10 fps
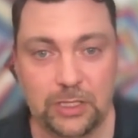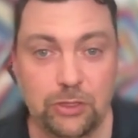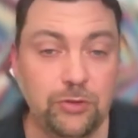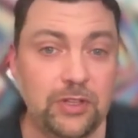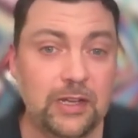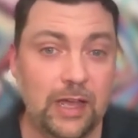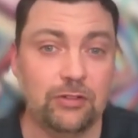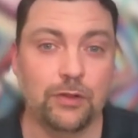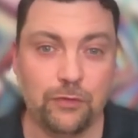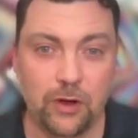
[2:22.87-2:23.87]
using it as
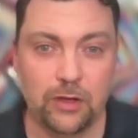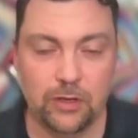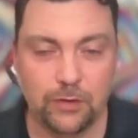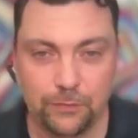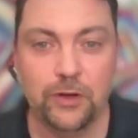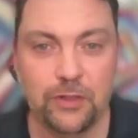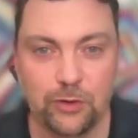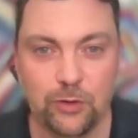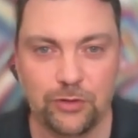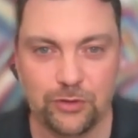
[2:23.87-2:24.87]
the front foot in the
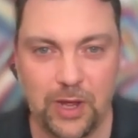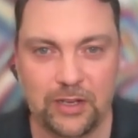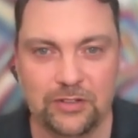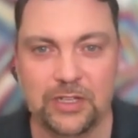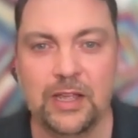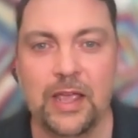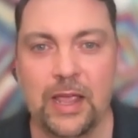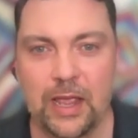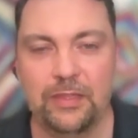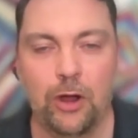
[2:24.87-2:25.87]
door strategy
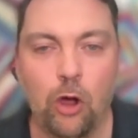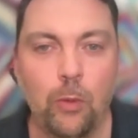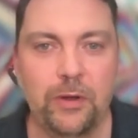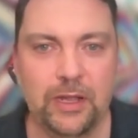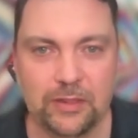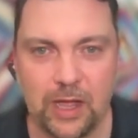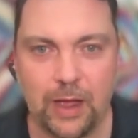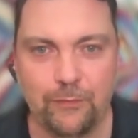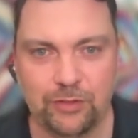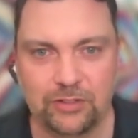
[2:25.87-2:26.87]
and then opening the
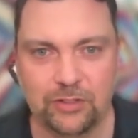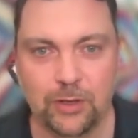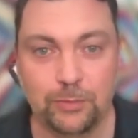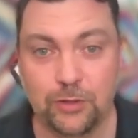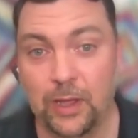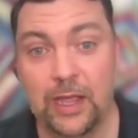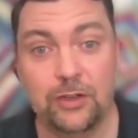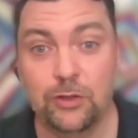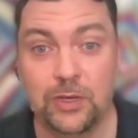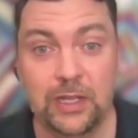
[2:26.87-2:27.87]
conversation up to hey
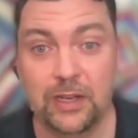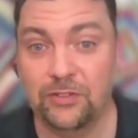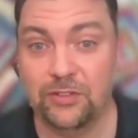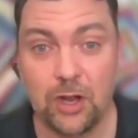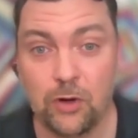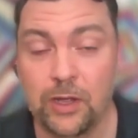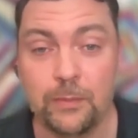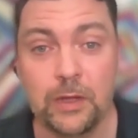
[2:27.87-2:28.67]
do you need a crm